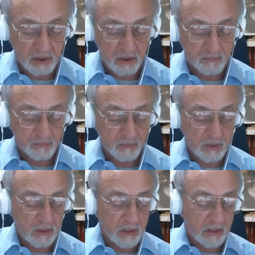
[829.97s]
um,
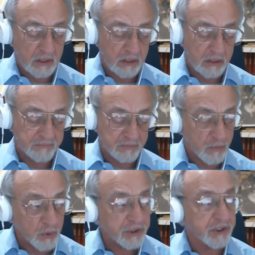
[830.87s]
of
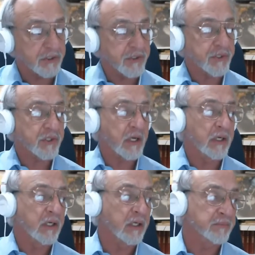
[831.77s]
emotions.
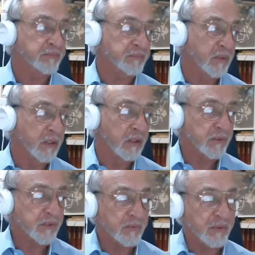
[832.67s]
Um,
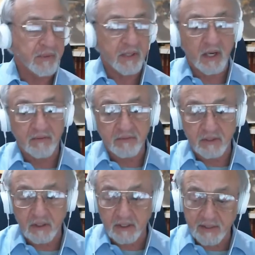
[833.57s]
so we would have
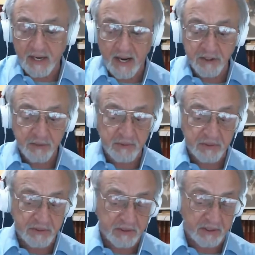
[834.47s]
uh,
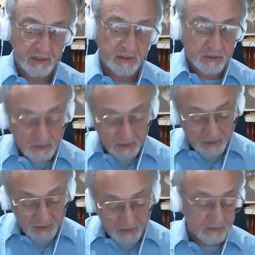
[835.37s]
attachment and
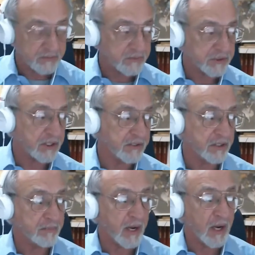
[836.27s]
anger, which I'll
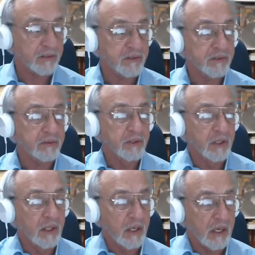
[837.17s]
get back to.
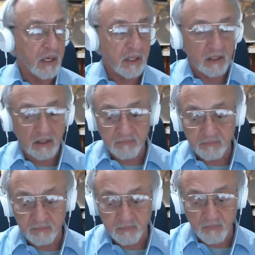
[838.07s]

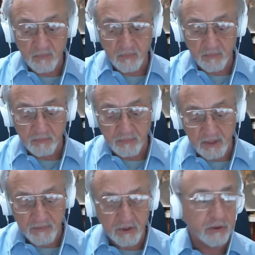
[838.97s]
Um,
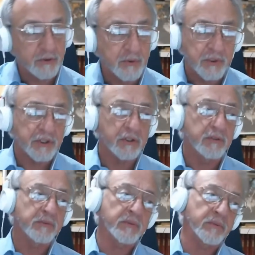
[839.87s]
maybe delusion
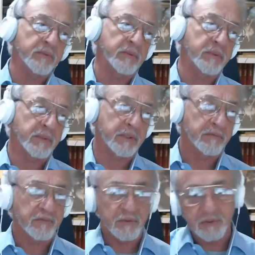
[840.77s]
or
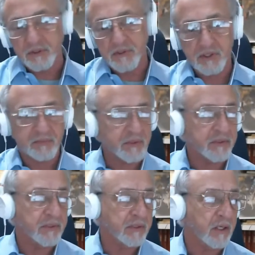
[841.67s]
confusion, something along